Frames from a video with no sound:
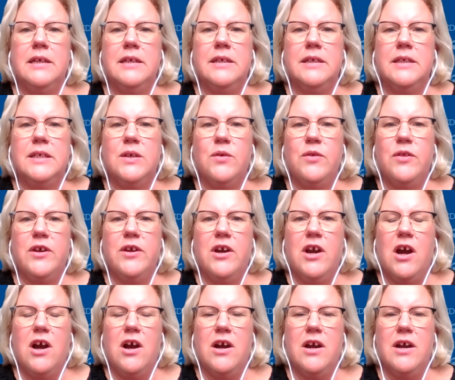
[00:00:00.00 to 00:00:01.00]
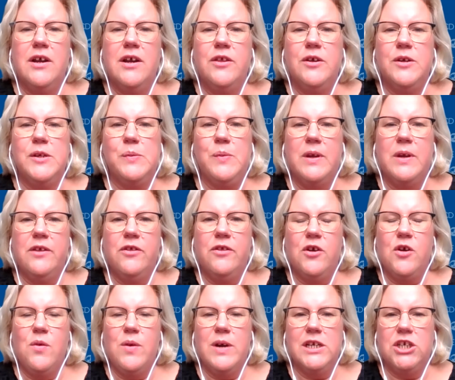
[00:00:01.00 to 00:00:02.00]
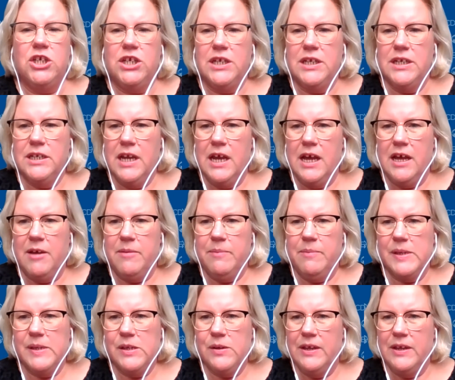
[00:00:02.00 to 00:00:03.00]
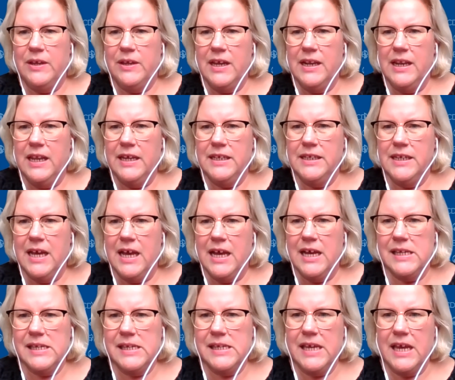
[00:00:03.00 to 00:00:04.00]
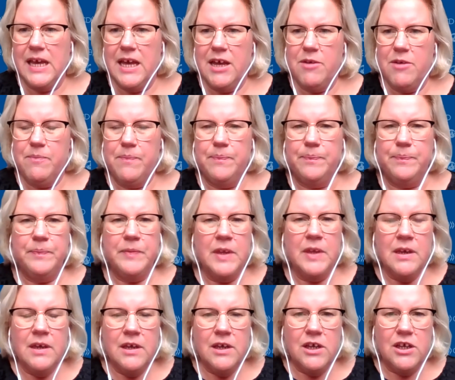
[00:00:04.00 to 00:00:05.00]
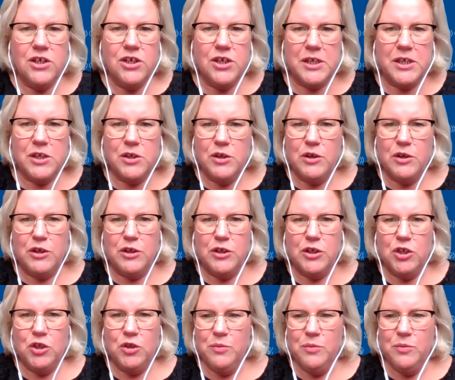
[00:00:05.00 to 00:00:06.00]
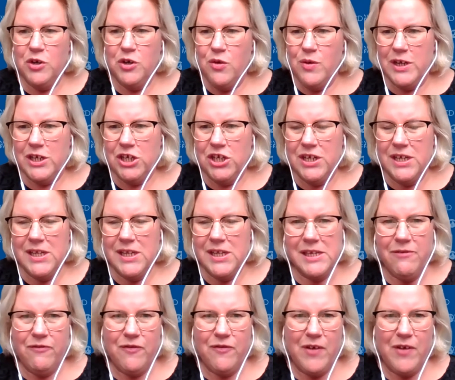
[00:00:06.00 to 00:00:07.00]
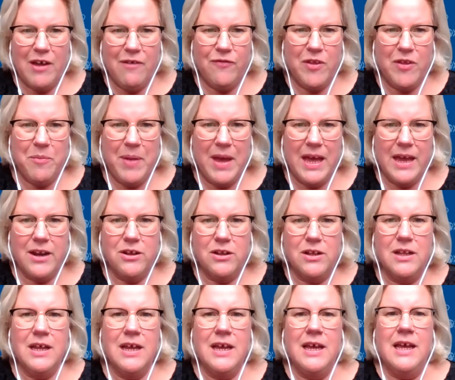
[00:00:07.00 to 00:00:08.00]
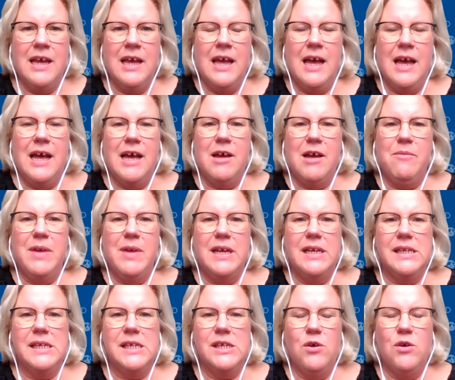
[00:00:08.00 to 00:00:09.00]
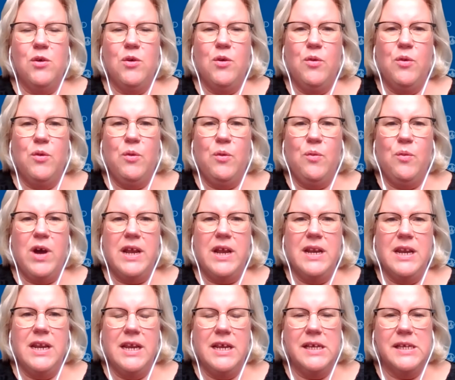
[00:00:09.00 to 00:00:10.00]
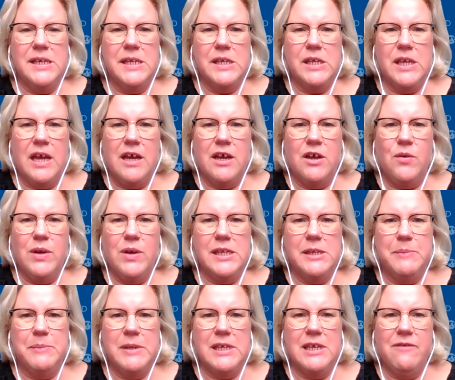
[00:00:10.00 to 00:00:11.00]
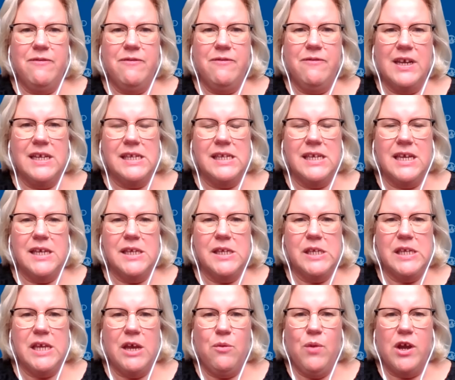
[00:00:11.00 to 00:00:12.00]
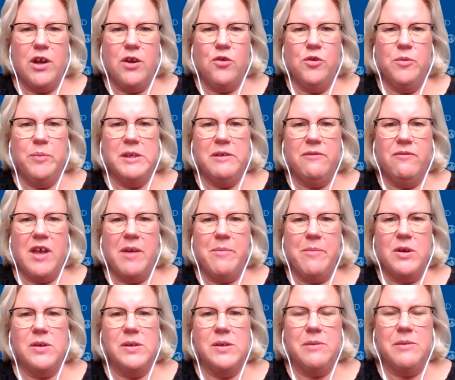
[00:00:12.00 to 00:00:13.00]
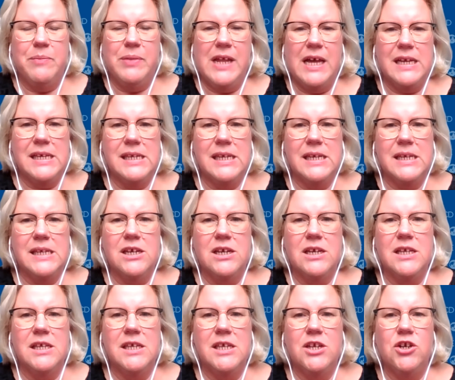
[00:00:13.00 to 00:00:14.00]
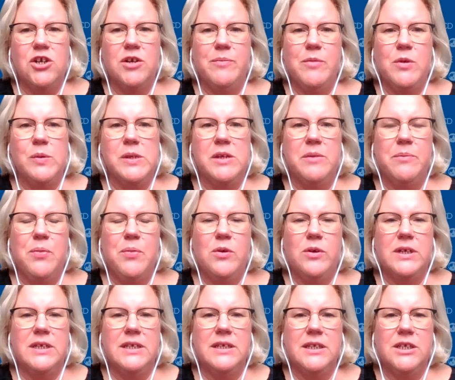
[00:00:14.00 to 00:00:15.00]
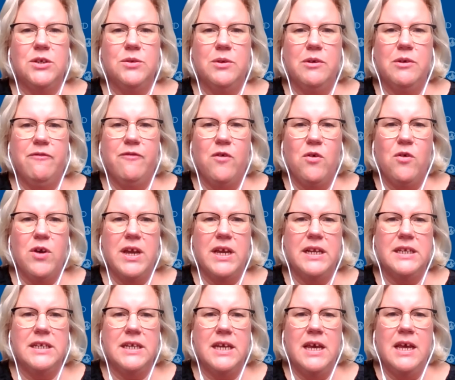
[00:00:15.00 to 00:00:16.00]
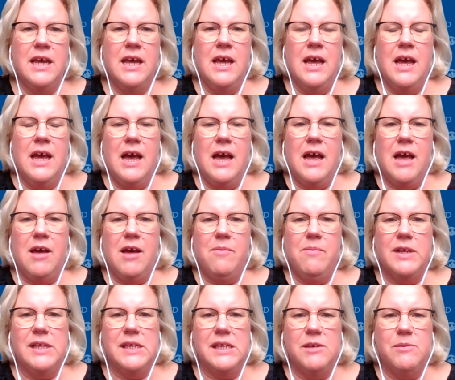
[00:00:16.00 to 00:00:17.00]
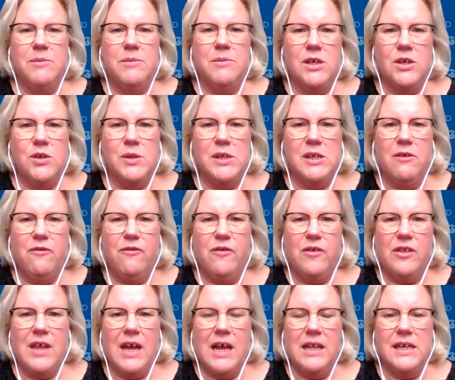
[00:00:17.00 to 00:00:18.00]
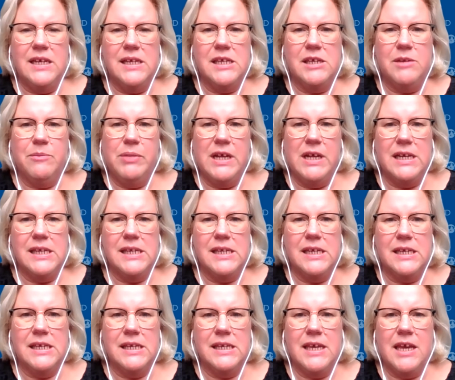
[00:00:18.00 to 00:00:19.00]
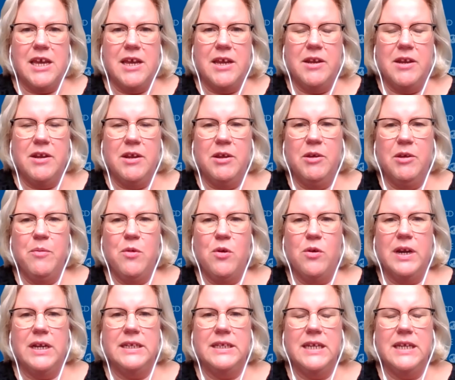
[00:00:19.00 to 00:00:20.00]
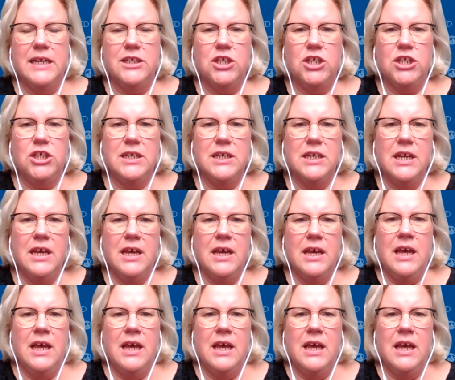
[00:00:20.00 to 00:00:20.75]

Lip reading: So there's one other question. So I think I'd like to ask just two more questions of the panel. And so one is quite specific. It says, what groups of chemicals and plastics are considered most important to avoid? It seems the use of phthalates in plastics gain more attention.